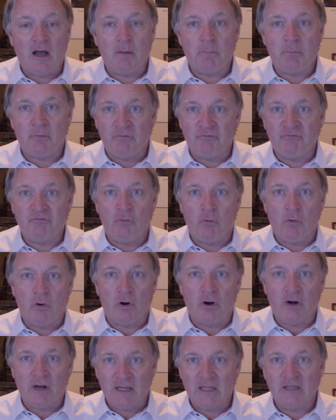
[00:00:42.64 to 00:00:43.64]

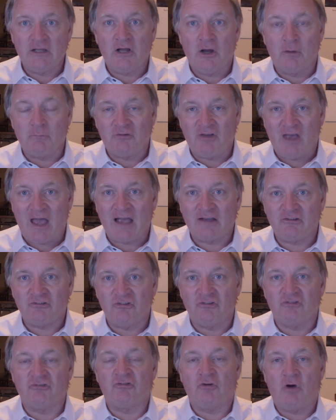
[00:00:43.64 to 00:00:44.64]
before income
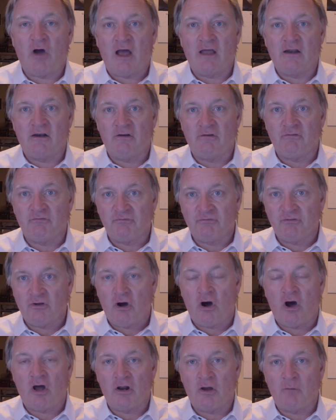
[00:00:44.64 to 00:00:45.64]
taxes kind of
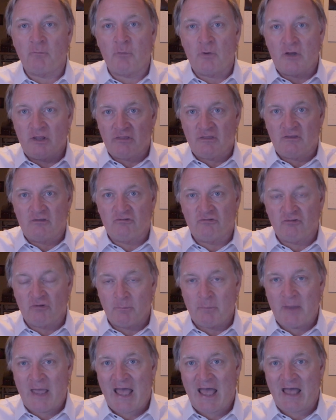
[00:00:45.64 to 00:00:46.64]
caught up with and
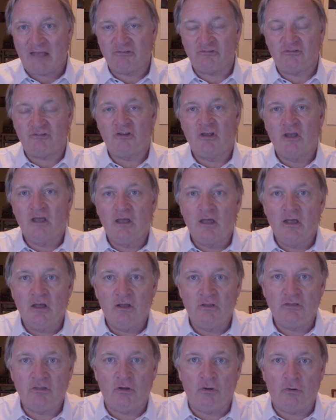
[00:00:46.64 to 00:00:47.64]
surpassed
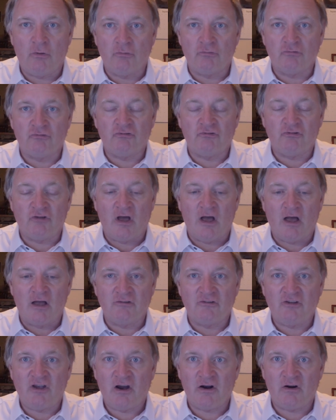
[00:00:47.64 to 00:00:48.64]
those
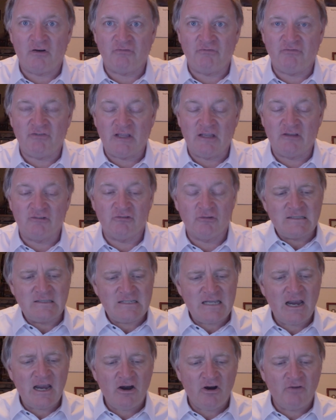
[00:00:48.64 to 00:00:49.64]
tariff fees.
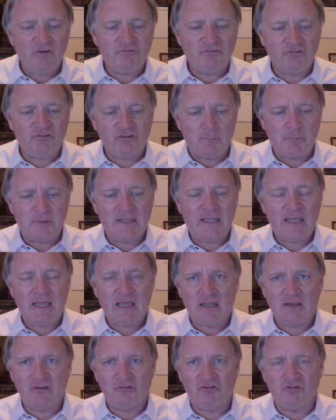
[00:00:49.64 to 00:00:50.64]
Tariffs
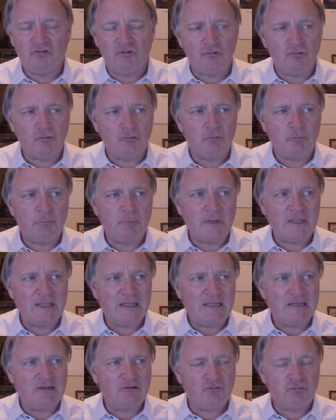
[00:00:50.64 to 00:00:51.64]
began to
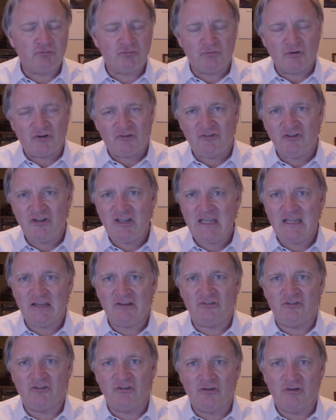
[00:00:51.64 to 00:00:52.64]
be
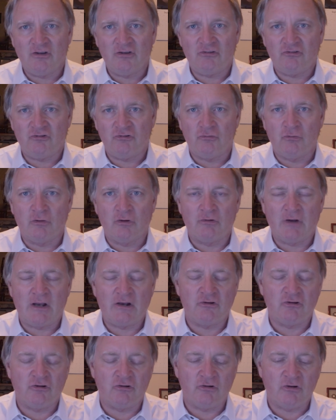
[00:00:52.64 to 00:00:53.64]
critiqued to a
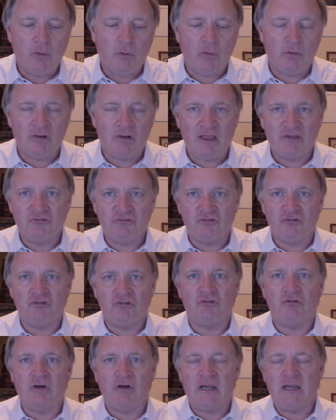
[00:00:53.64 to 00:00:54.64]
greater or lesser
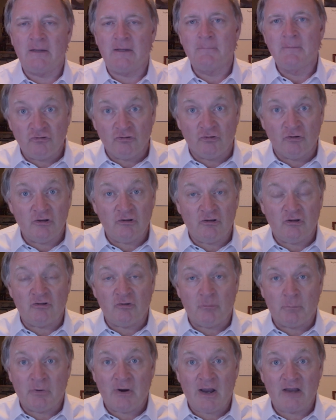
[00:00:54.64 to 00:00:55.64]
degree during the
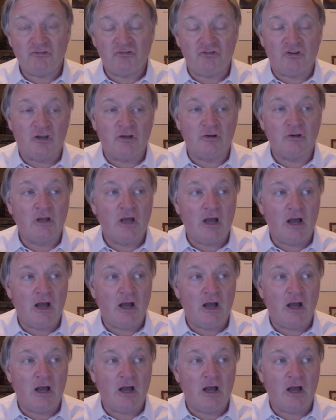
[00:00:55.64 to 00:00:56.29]
Depression.